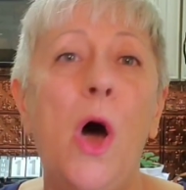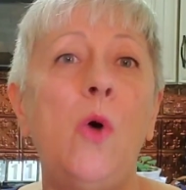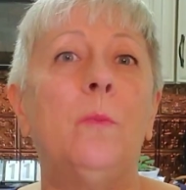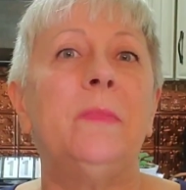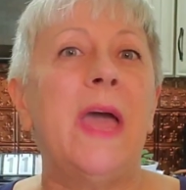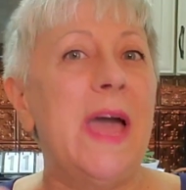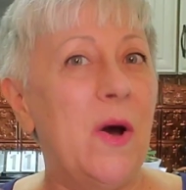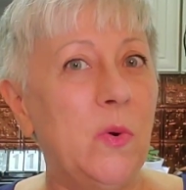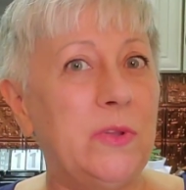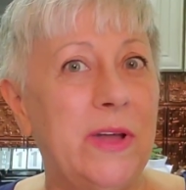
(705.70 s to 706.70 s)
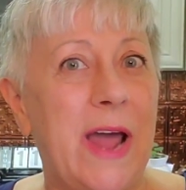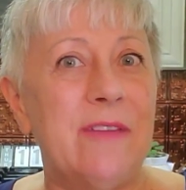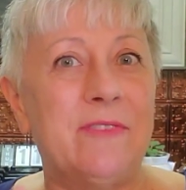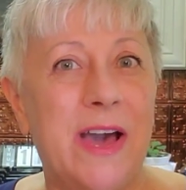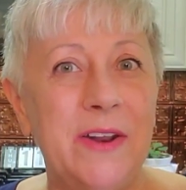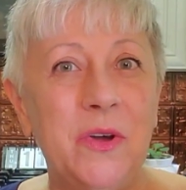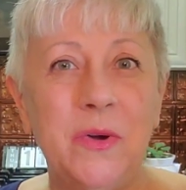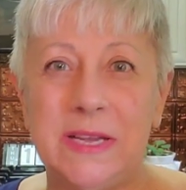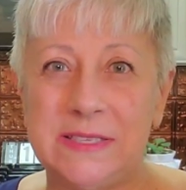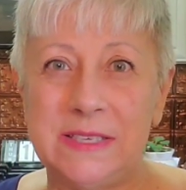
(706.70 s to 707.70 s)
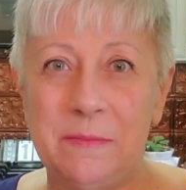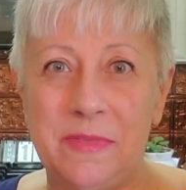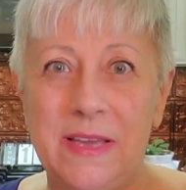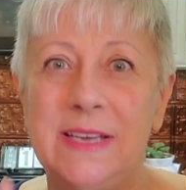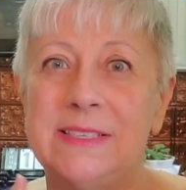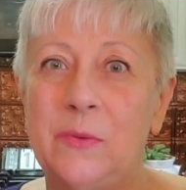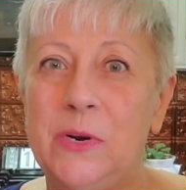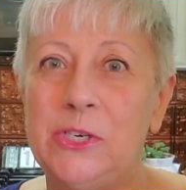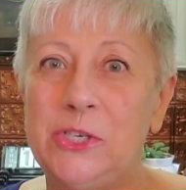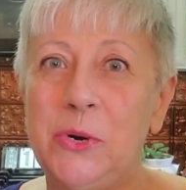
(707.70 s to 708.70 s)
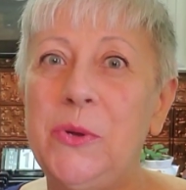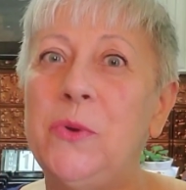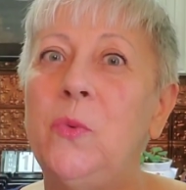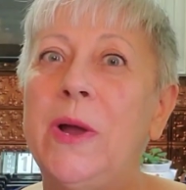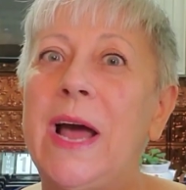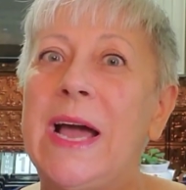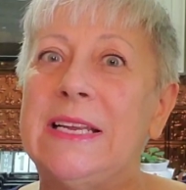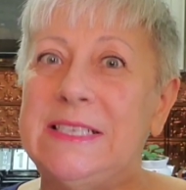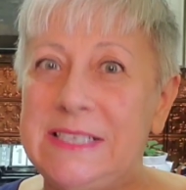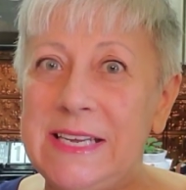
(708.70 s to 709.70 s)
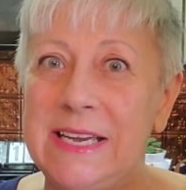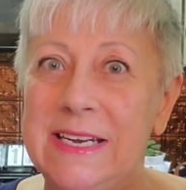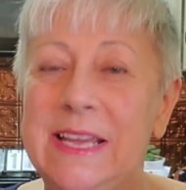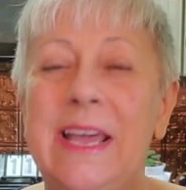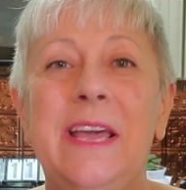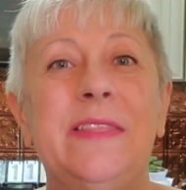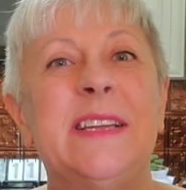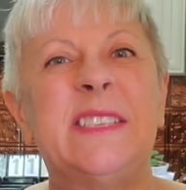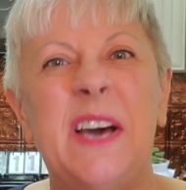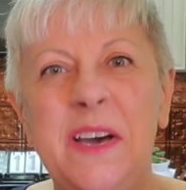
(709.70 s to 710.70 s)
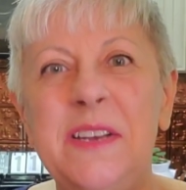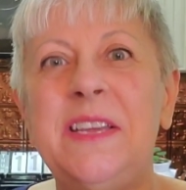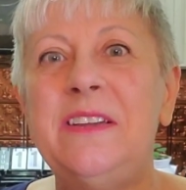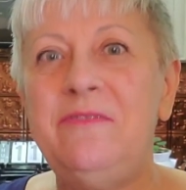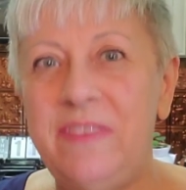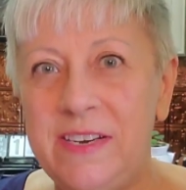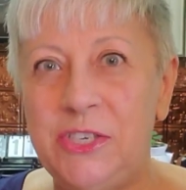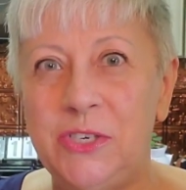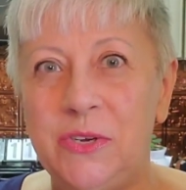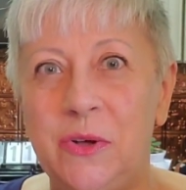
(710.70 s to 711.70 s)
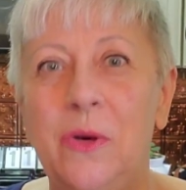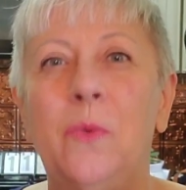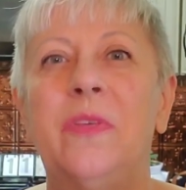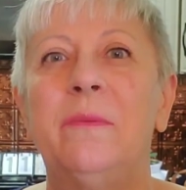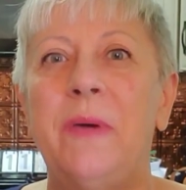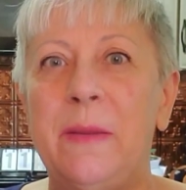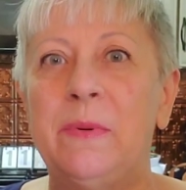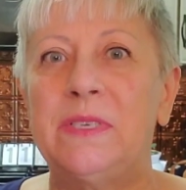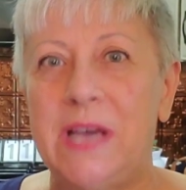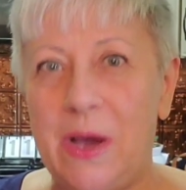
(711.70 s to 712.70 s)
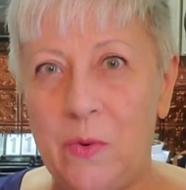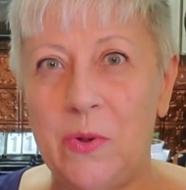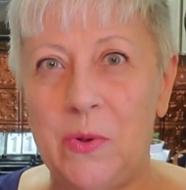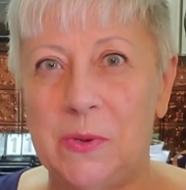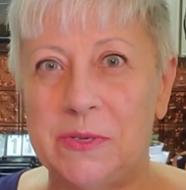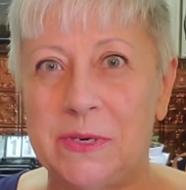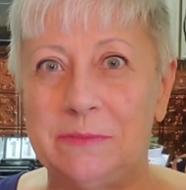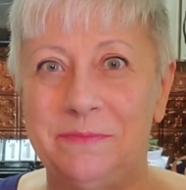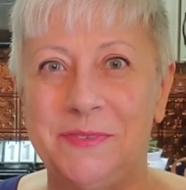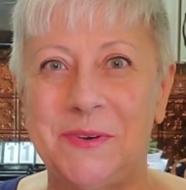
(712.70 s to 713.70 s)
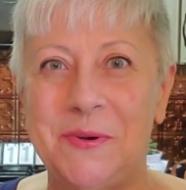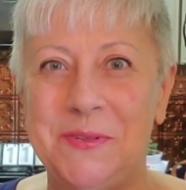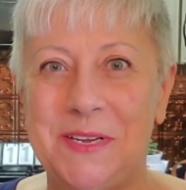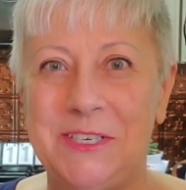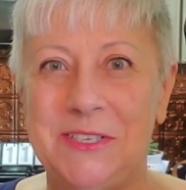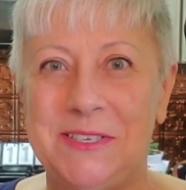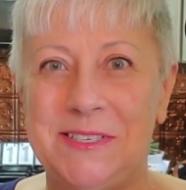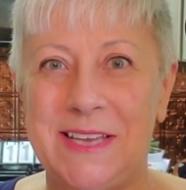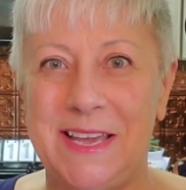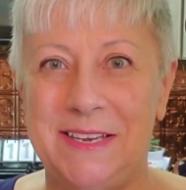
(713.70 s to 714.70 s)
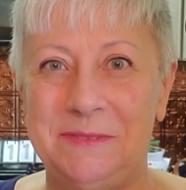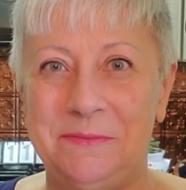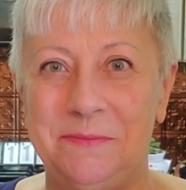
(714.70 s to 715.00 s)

Oh, hold on. I've got to go get something because I want to show you what I did that's unconventional with a paper towel holder. So hold on just a second.